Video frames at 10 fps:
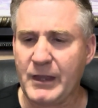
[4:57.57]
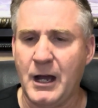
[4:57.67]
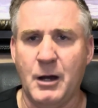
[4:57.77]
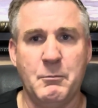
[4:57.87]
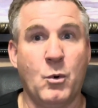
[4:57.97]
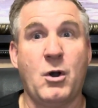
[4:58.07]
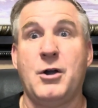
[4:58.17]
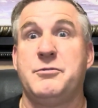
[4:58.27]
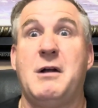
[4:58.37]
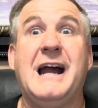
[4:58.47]
uh, more
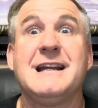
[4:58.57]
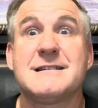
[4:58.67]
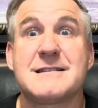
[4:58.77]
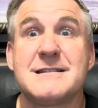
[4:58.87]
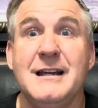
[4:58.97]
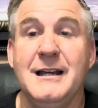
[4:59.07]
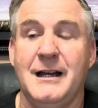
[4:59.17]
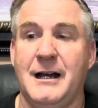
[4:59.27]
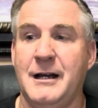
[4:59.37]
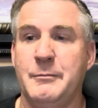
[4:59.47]
arthritis
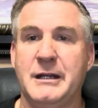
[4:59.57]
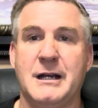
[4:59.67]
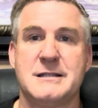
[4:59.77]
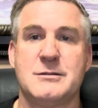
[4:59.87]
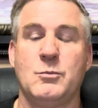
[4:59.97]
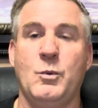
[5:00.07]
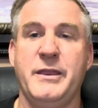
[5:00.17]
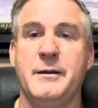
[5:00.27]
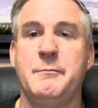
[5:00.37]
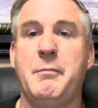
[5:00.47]
uh, because when
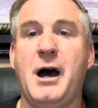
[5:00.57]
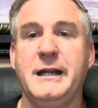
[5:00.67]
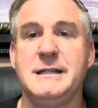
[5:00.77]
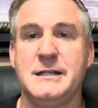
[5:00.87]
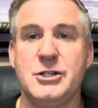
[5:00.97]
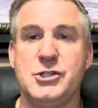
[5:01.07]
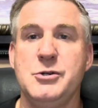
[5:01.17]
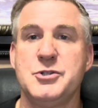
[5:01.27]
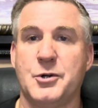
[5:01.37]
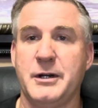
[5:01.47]
the body
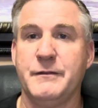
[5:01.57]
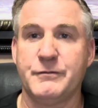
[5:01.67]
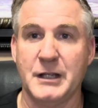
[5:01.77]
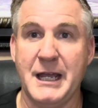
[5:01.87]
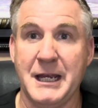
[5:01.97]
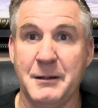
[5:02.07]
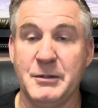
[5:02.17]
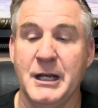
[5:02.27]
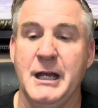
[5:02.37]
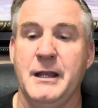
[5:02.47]
tissues are inflamed,
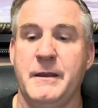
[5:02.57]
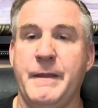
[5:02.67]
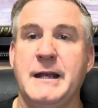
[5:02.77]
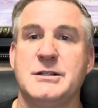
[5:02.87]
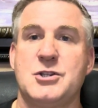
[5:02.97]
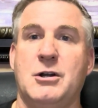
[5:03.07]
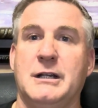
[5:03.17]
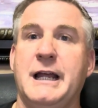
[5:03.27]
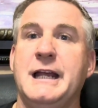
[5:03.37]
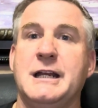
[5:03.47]
then they can start
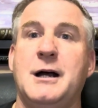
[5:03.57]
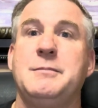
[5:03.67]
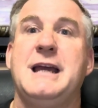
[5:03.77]
laying up